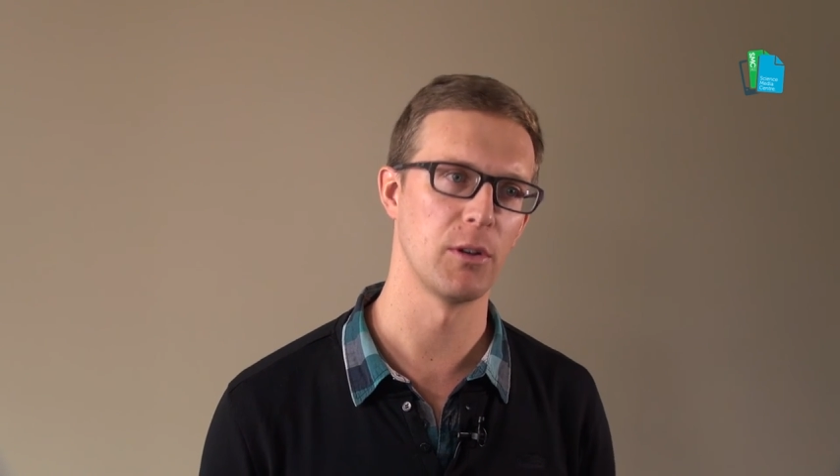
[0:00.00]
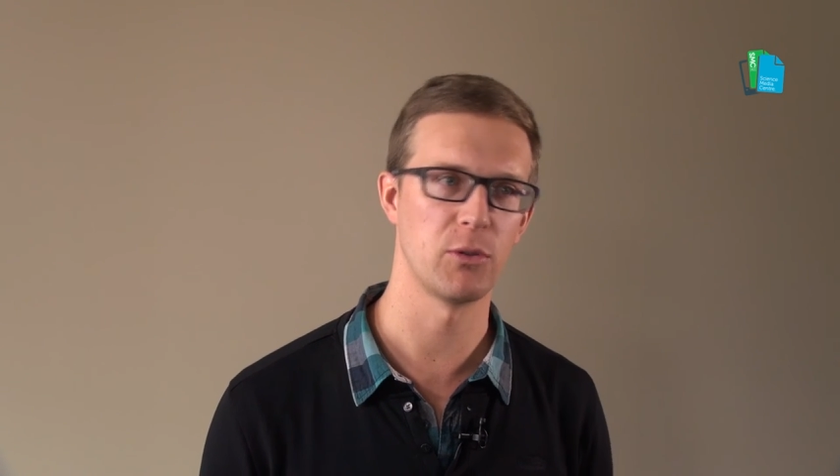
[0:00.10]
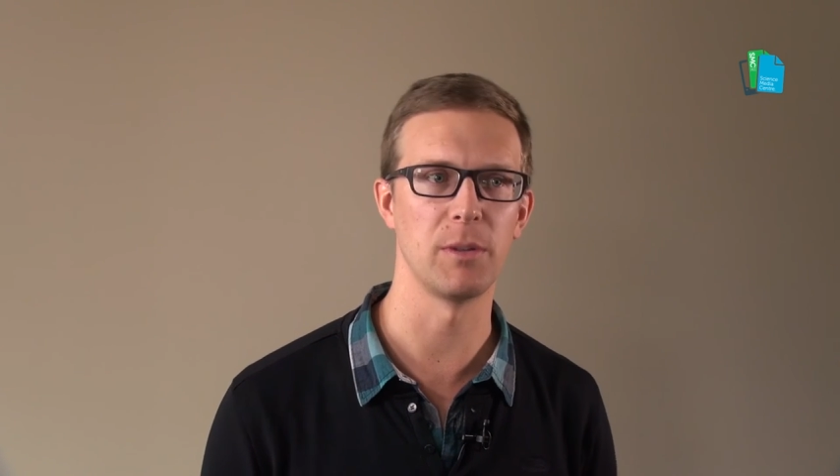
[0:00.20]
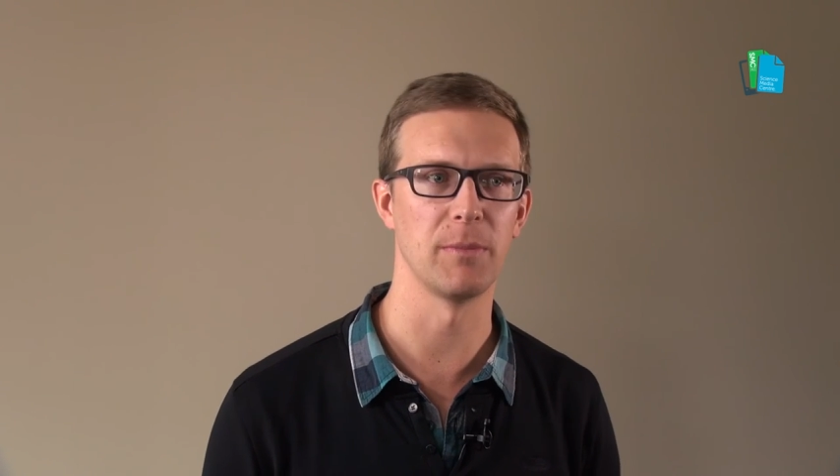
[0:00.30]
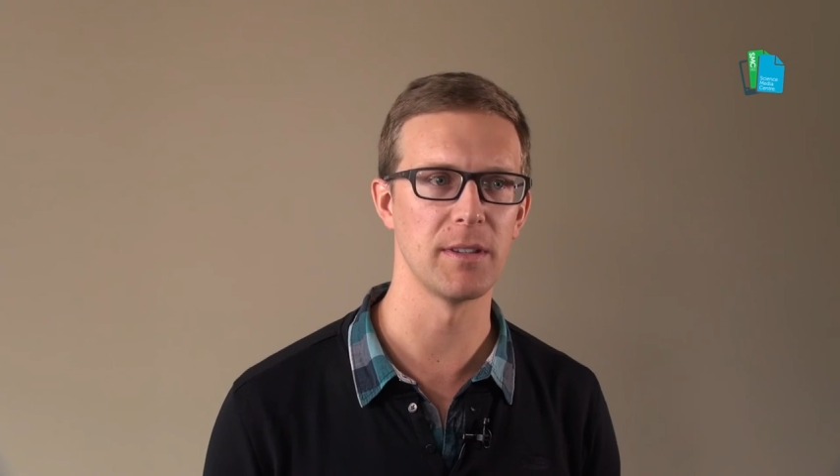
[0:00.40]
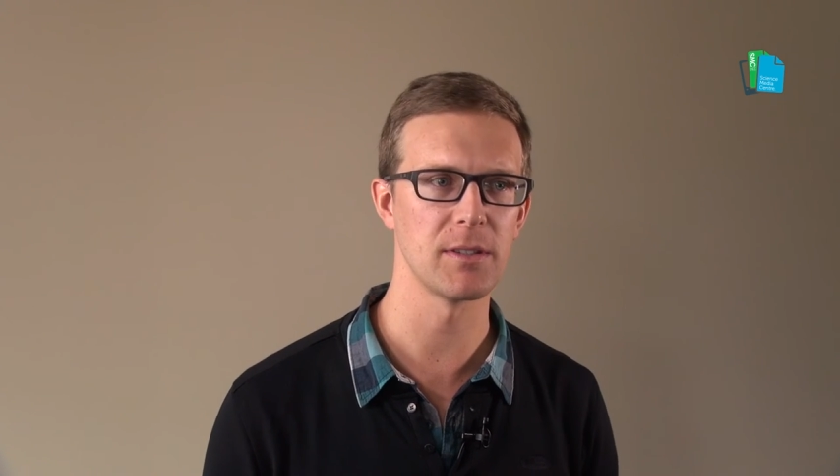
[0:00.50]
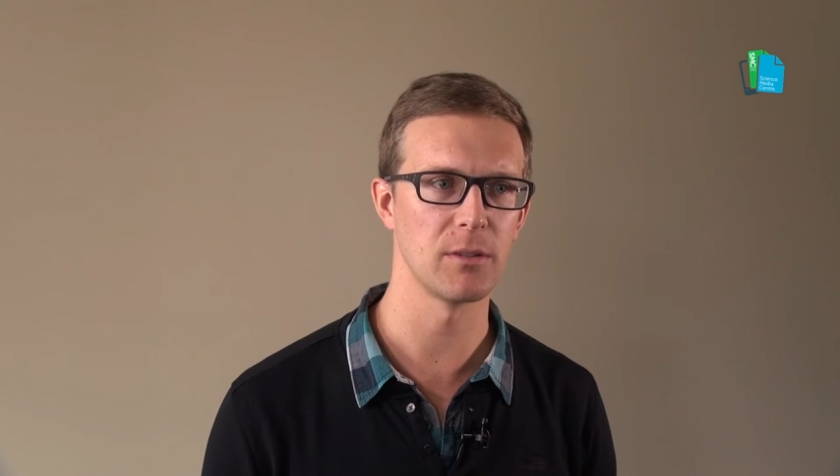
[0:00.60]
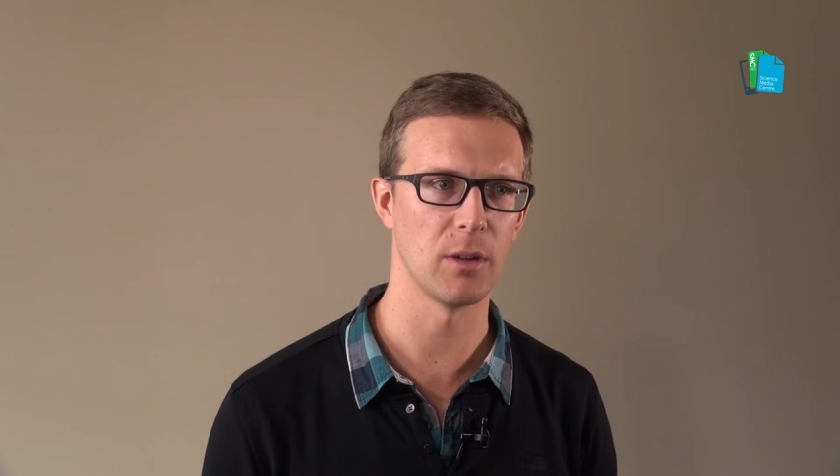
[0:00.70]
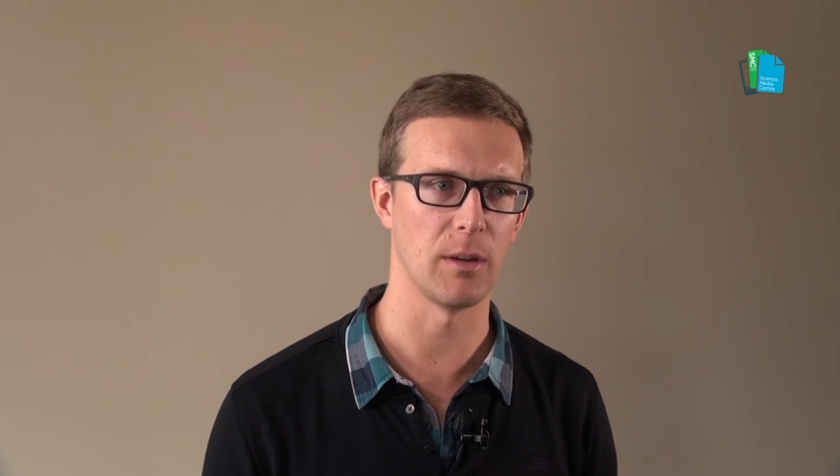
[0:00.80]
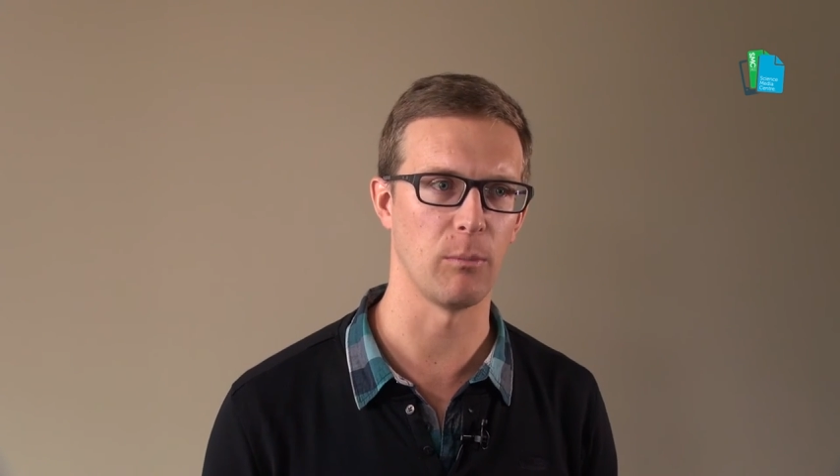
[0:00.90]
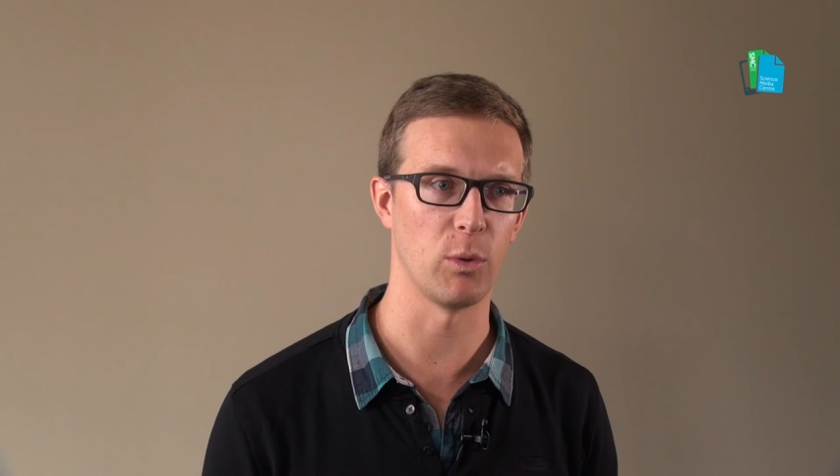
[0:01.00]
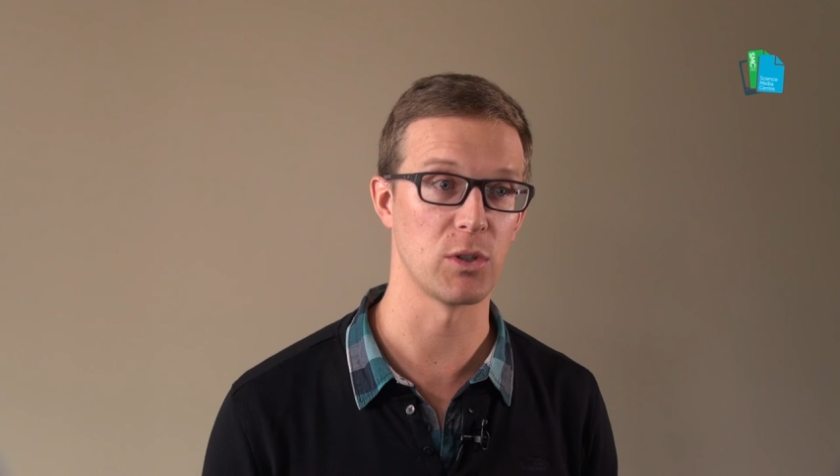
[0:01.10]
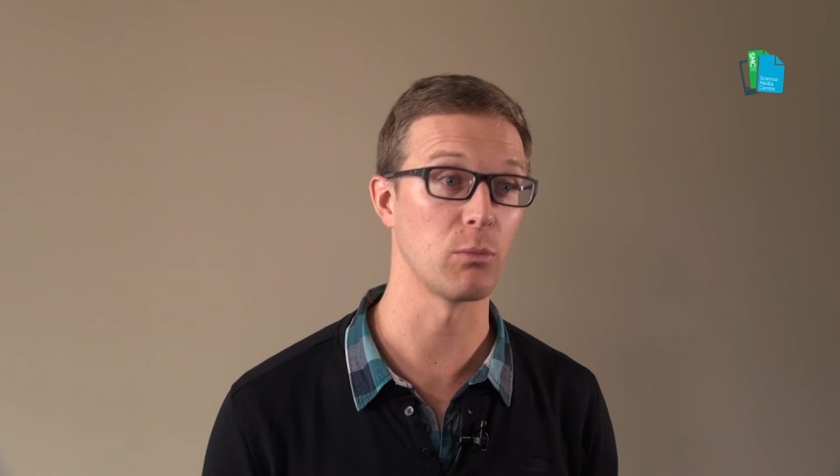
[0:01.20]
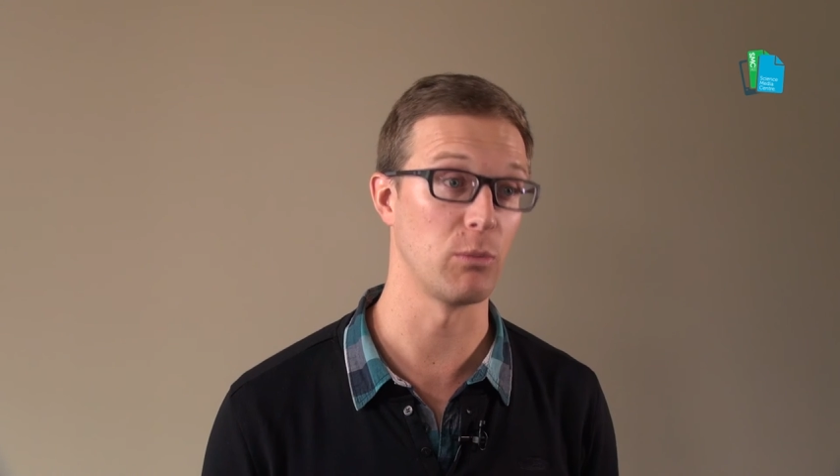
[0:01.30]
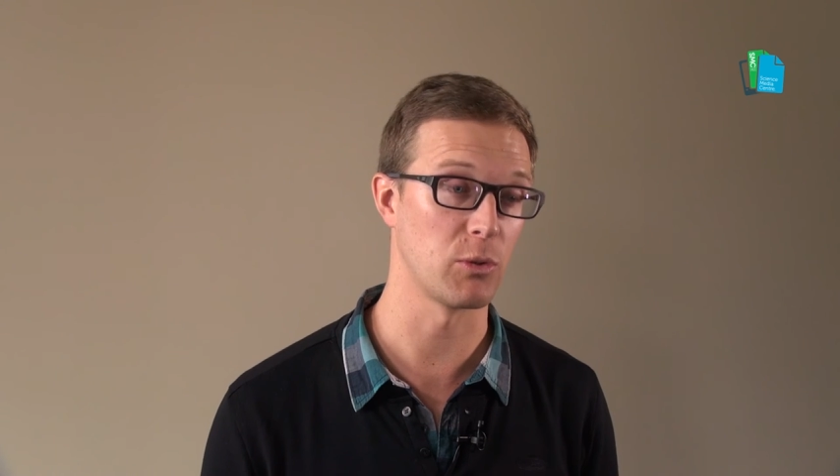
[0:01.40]
treatments
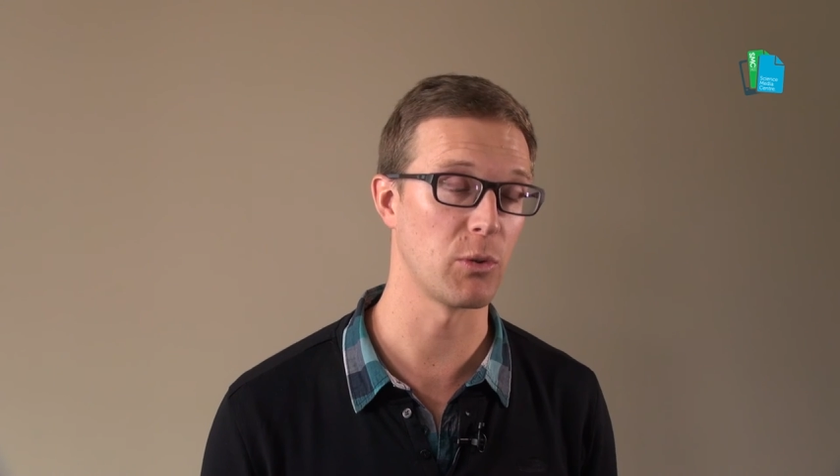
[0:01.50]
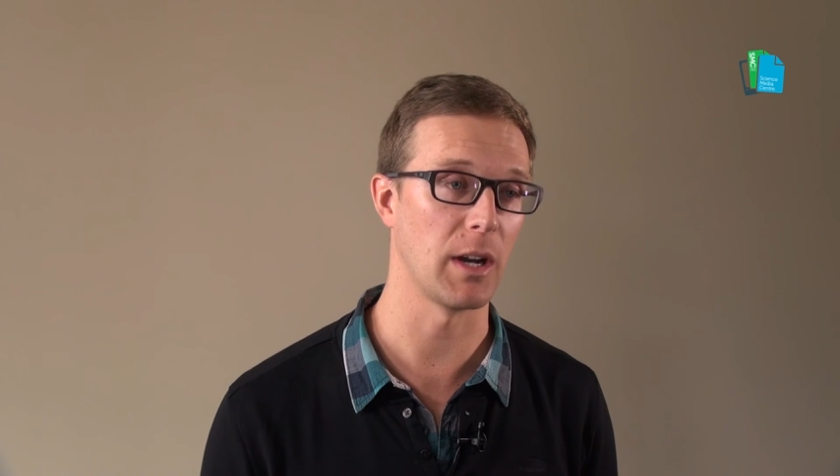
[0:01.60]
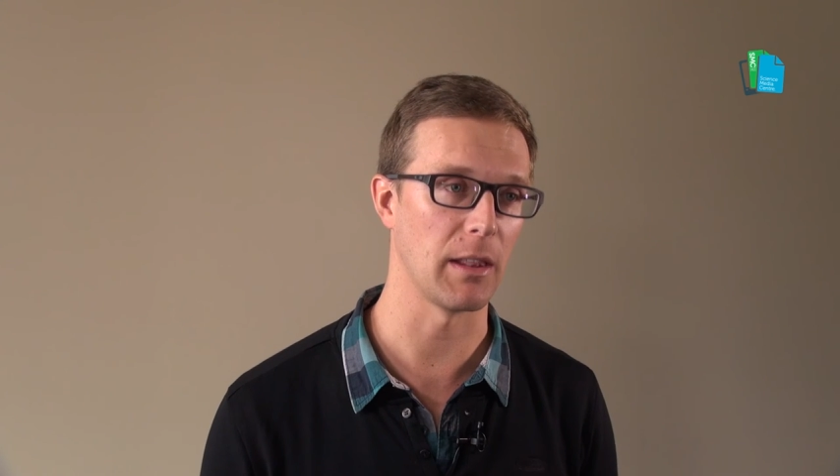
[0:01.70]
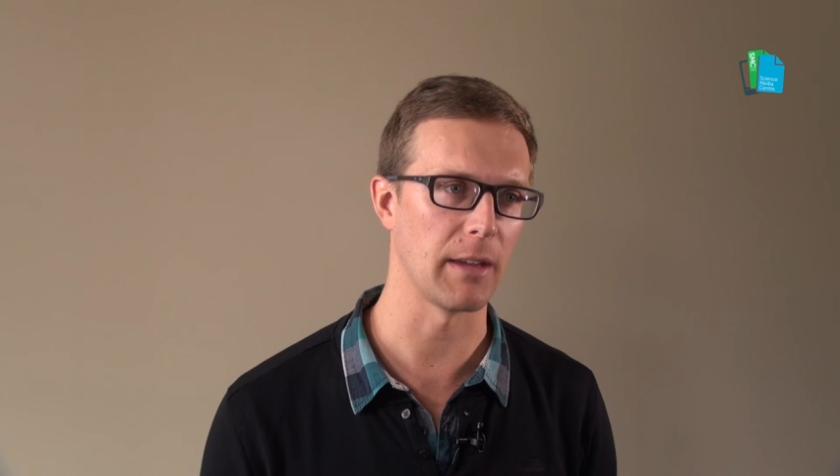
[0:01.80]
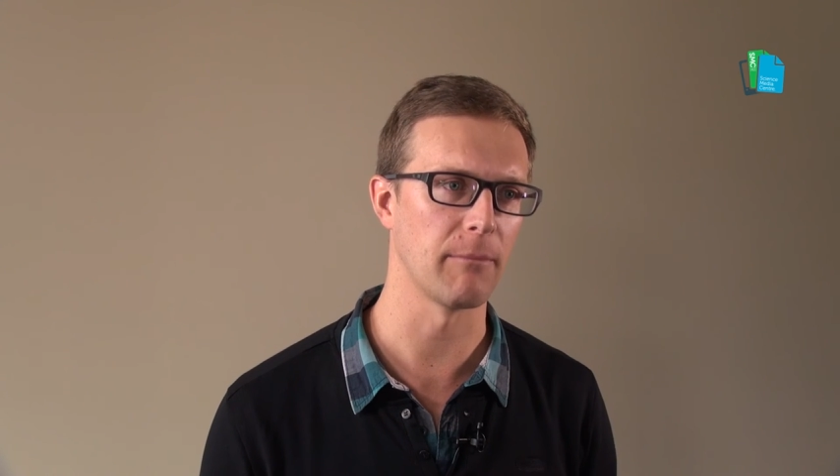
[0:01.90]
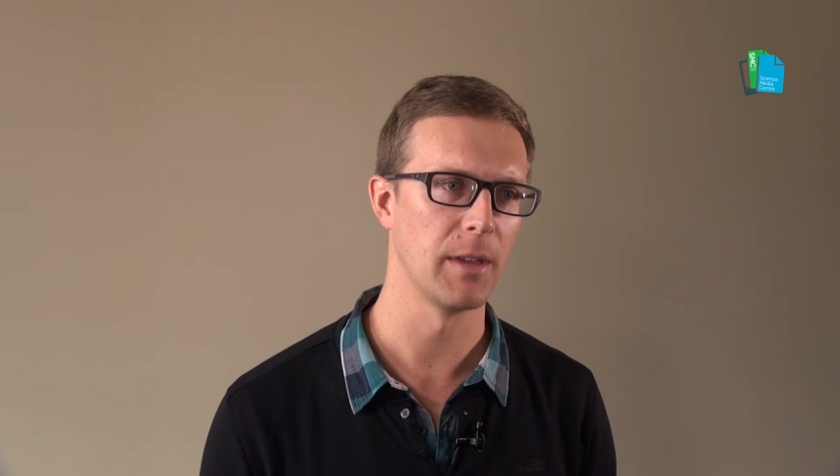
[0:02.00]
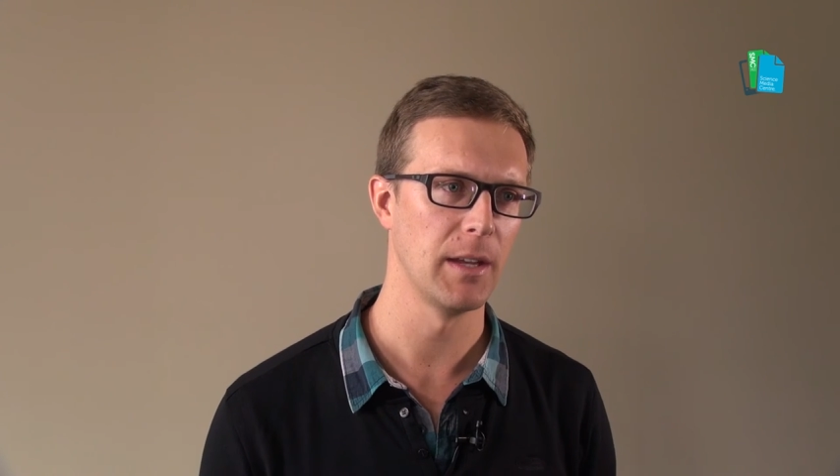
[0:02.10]
which we're trialing